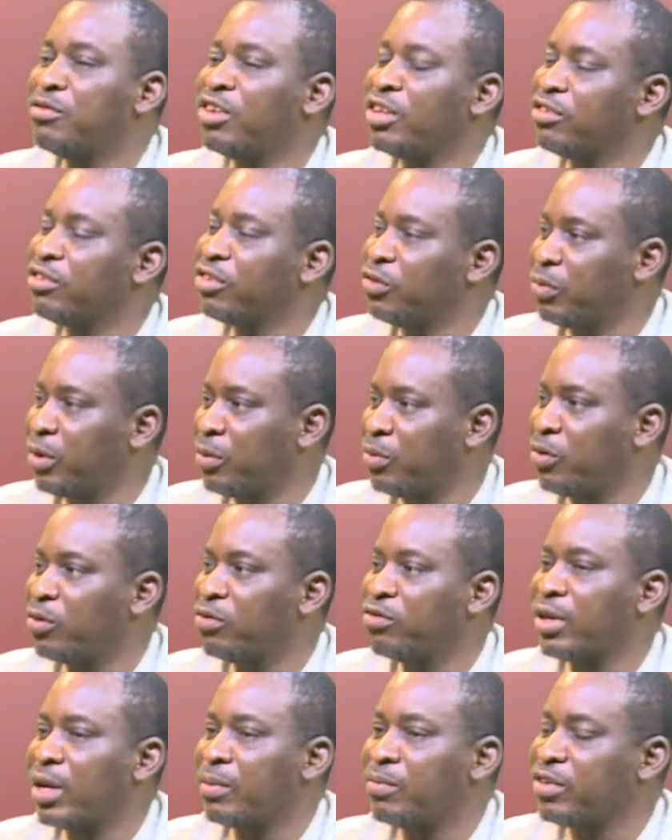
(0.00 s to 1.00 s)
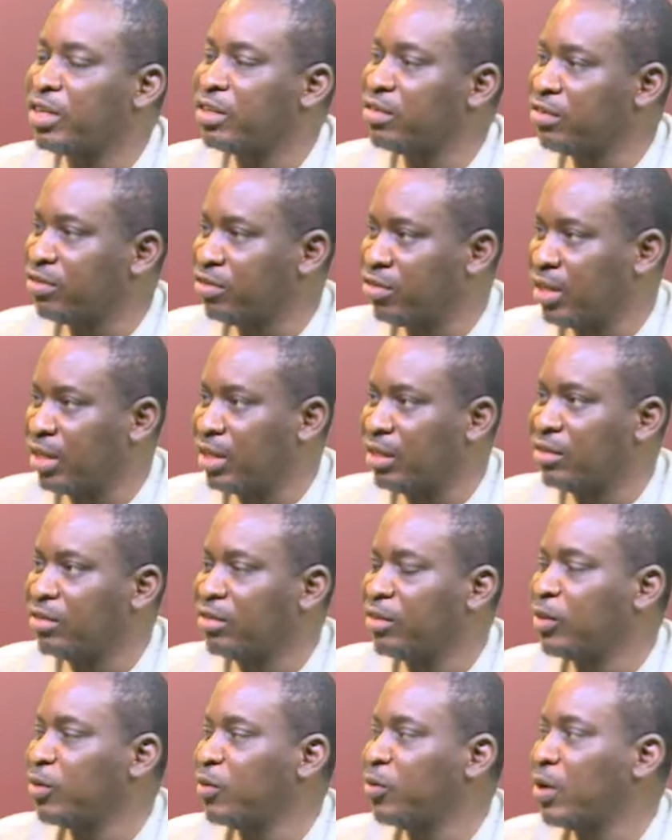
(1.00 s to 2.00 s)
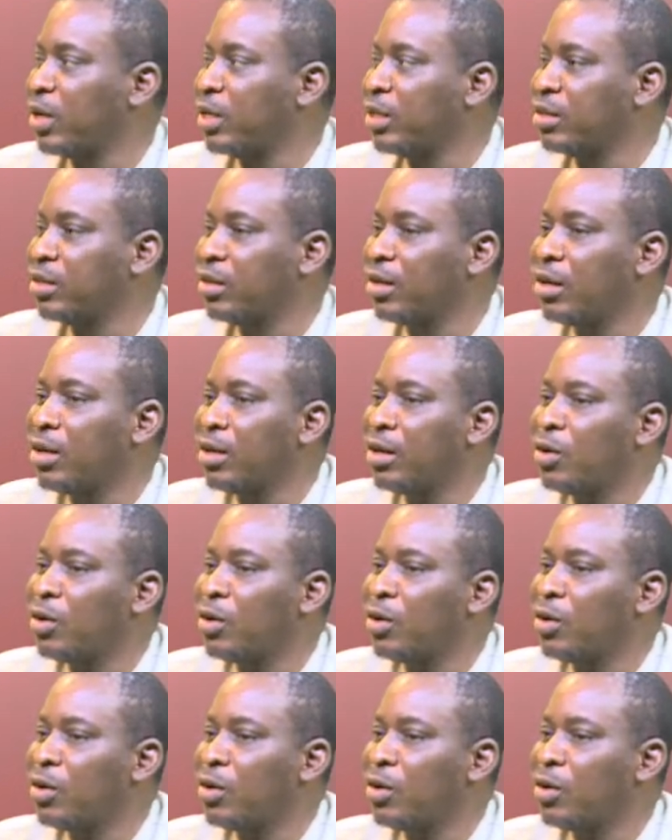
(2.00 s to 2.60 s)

changes people, time changes things, you know, and